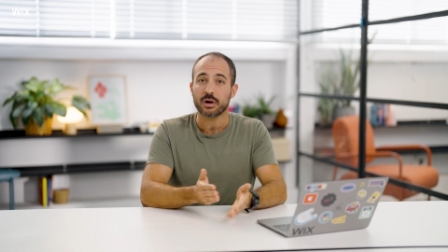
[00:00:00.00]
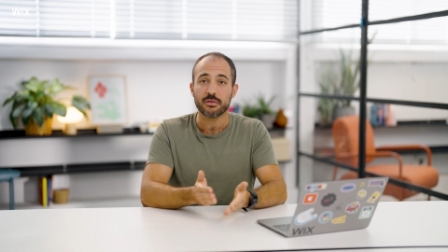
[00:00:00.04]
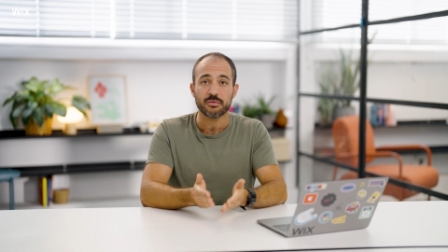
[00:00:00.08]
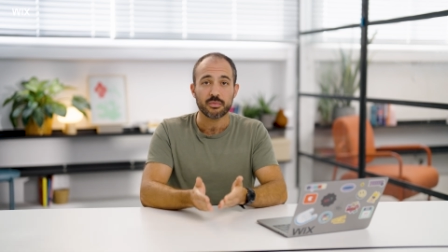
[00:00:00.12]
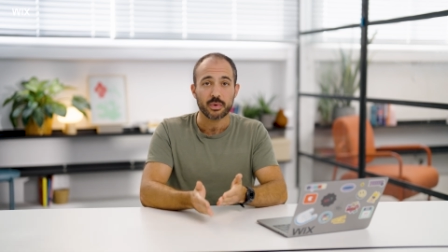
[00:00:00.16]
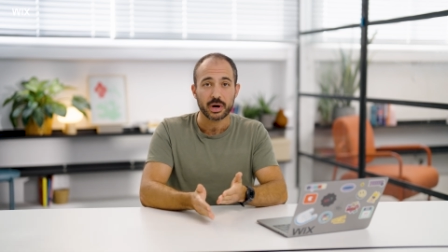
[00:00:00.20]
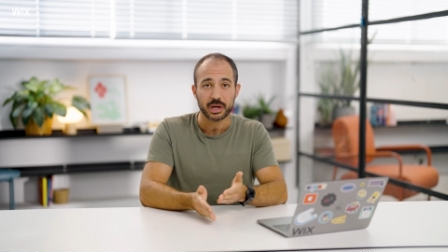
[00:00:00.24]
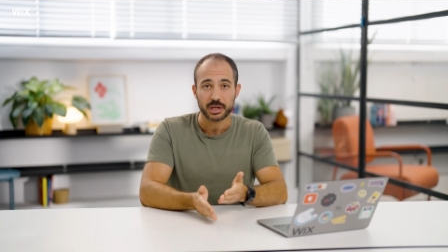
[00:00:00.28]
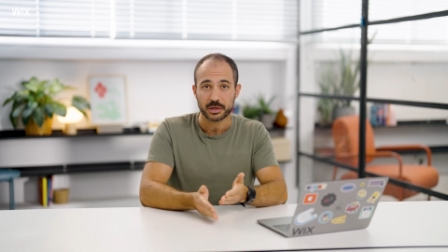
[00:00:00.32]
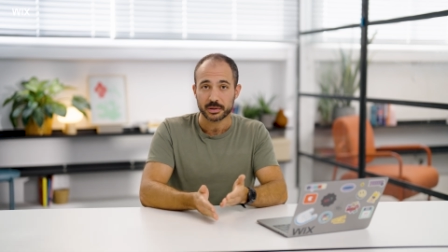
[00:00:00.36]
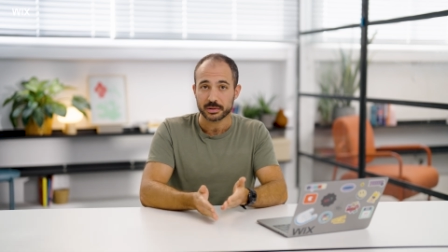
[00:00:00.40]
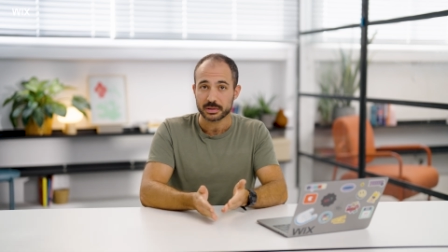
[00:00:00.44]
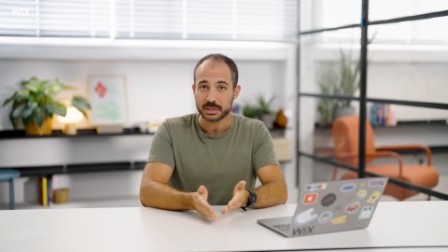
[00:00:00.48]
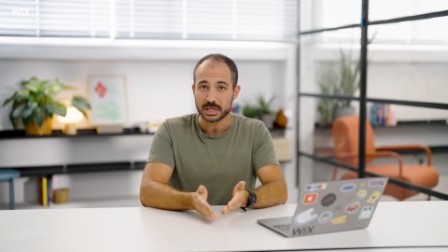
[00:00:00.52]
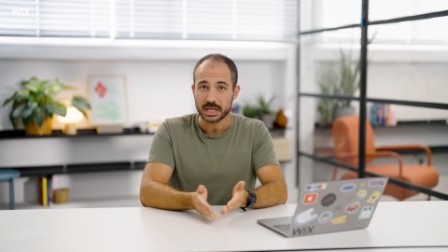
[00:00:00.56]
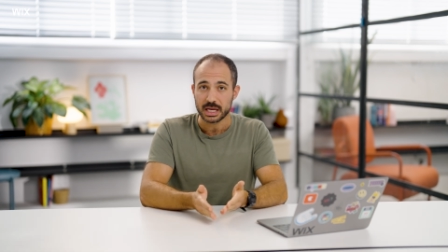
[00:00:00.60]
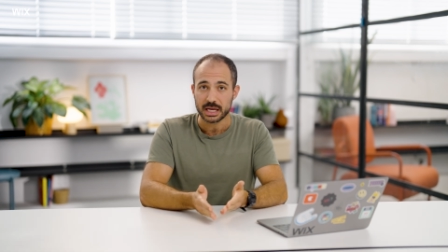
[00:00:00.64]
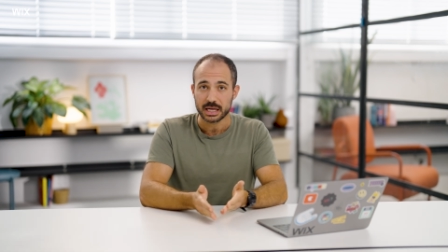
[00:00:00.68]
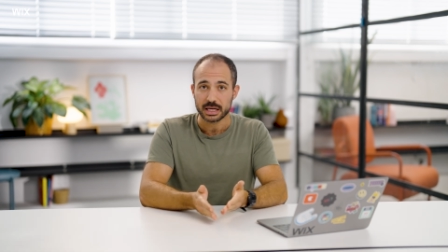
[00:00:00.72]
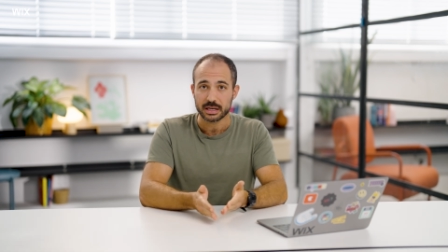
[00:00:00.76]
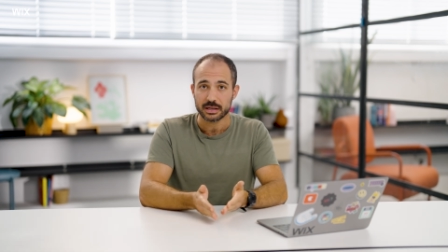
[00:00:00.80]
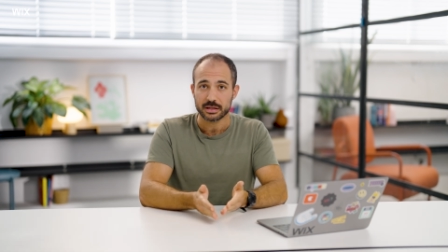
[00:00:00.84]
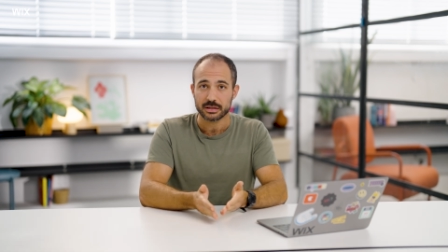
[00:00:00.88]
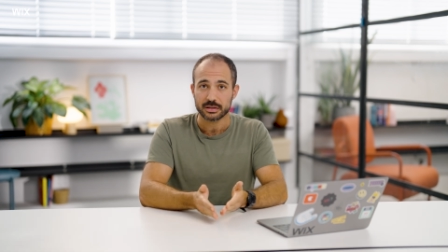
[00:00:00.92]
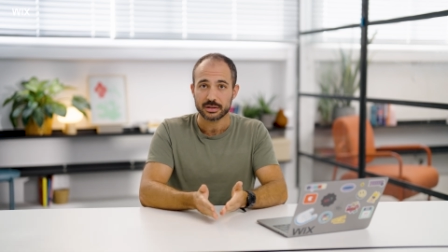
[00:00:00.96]
of what you'll
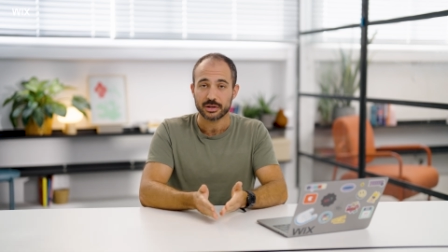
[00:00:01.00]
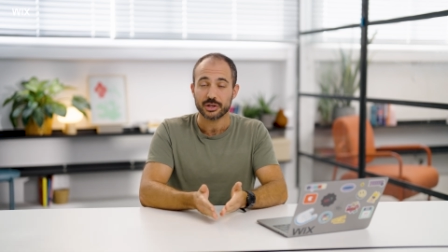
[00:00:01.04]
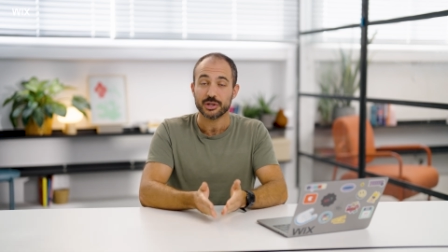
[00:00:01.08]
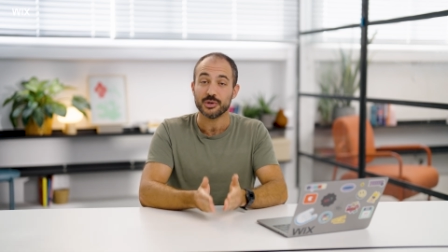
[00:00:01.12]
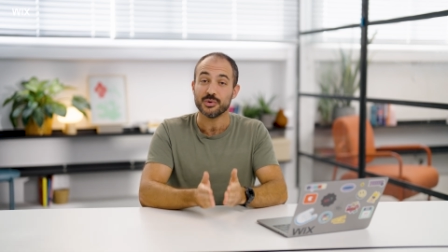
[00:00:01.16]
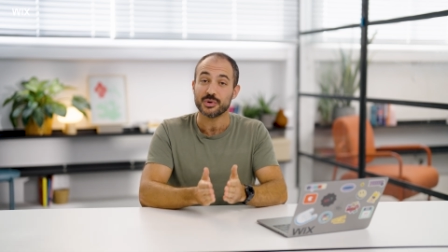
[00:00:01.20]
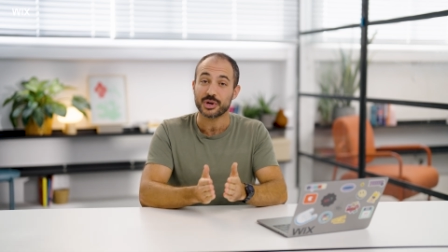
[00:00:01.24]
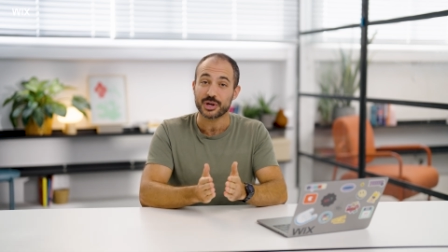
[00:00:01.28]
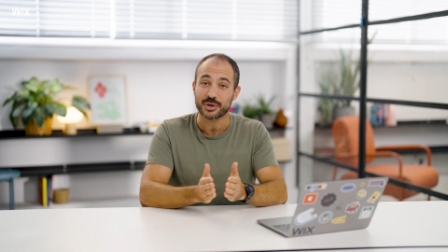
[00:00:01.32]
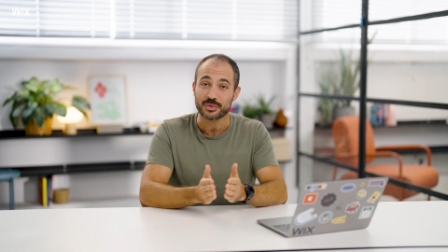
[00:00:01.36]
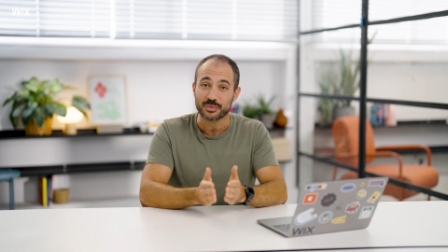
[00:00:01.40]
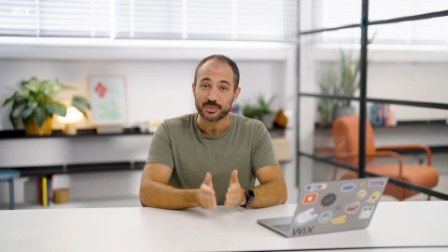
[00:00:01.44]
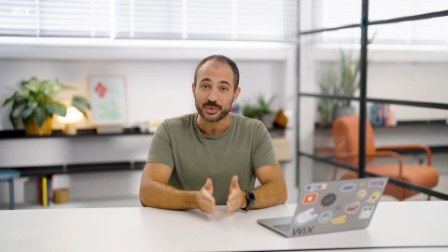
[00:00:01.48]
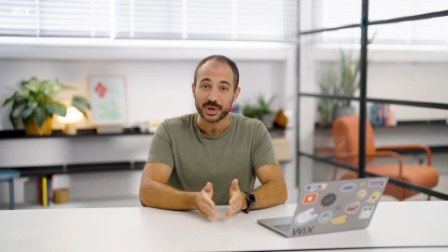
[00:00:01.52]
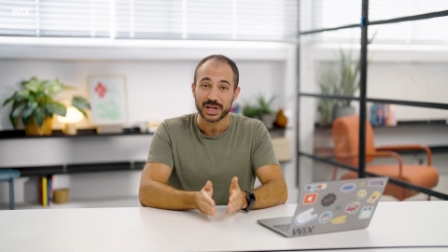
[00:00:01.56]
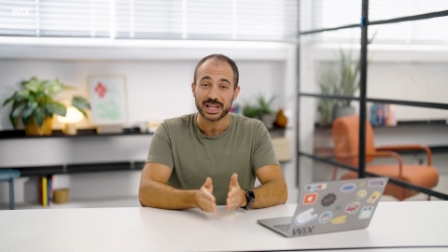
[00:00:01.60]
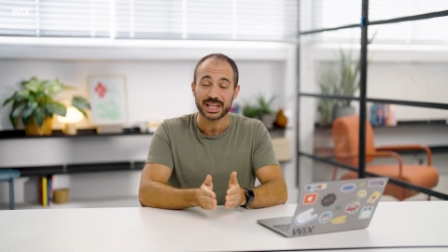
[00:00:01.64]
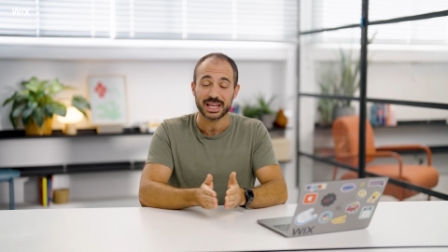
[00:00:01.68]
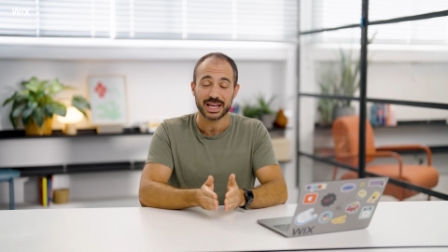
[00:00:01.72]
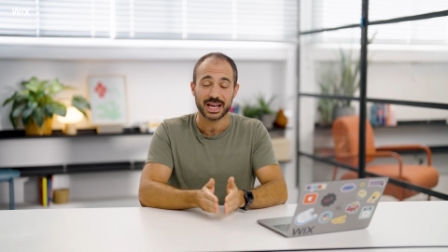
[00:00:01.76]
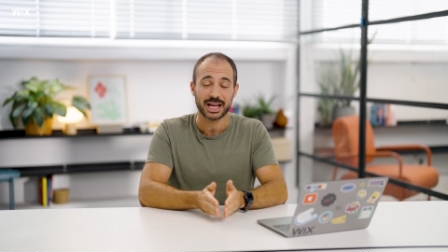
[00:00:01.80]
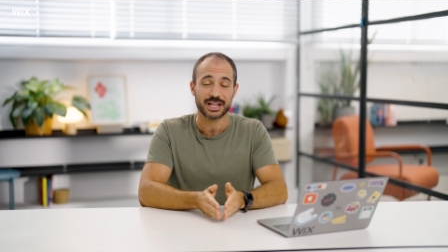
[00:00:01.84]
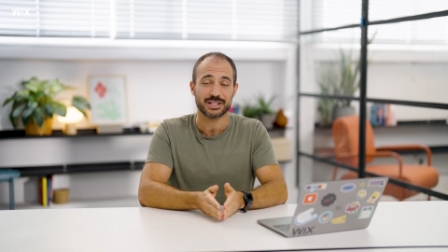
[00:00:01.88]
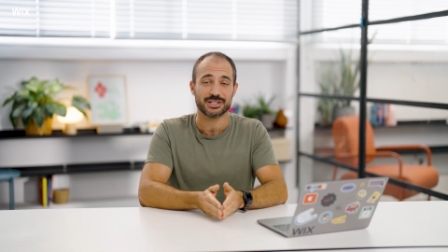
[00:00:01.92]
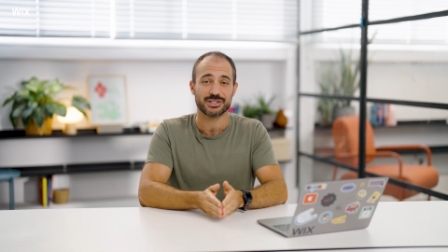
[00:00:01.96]
need, you can
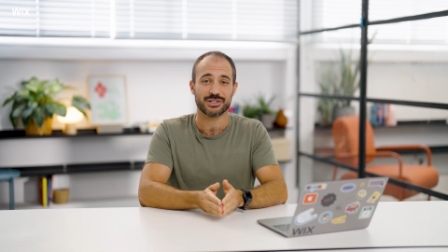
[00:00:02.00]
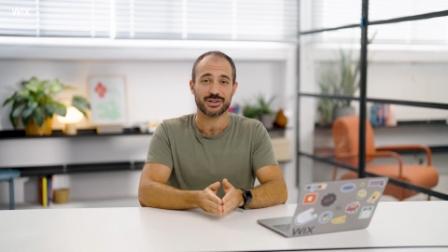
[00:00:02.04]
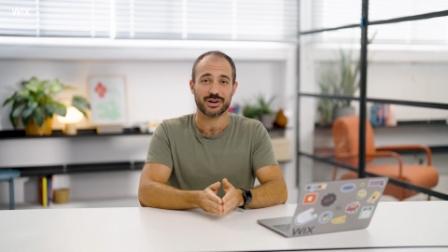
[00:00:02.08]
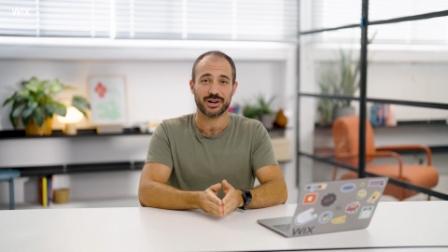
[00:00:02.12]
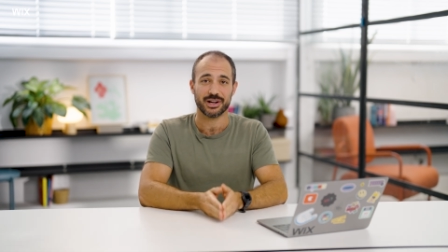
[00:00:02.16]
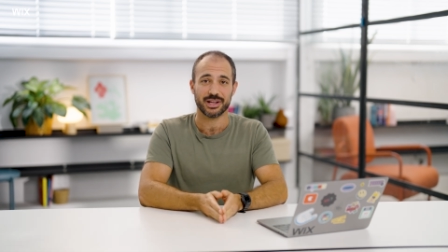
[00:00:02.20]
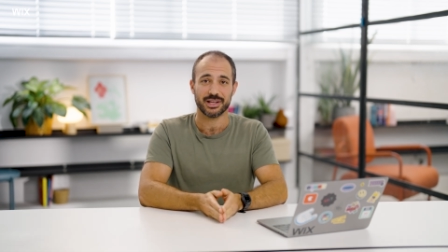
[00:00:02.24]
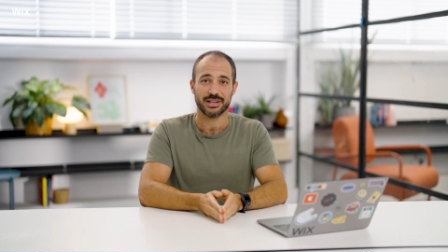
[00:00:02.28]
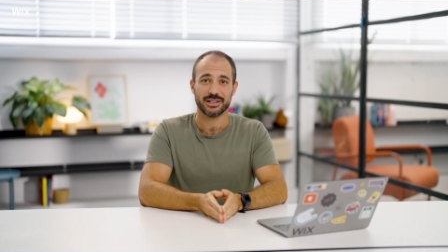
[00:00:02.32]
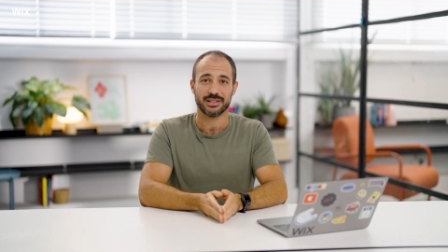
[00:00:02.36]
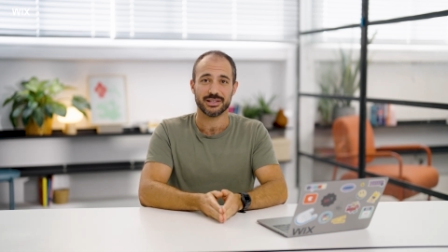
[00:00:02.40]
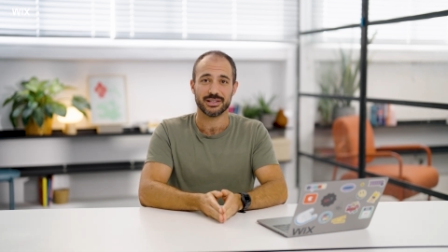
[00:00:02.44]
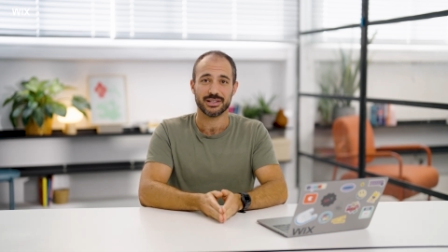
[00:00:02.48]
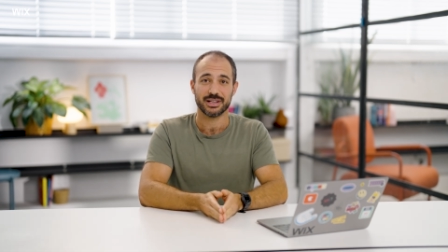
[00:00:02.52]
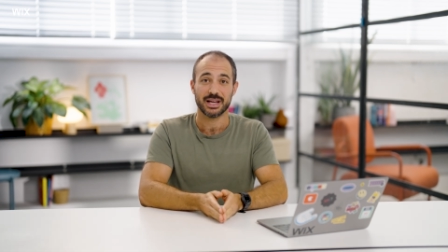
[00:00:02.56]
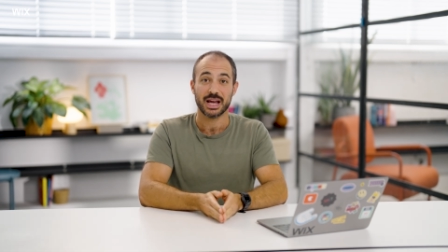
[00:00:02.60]
really get started.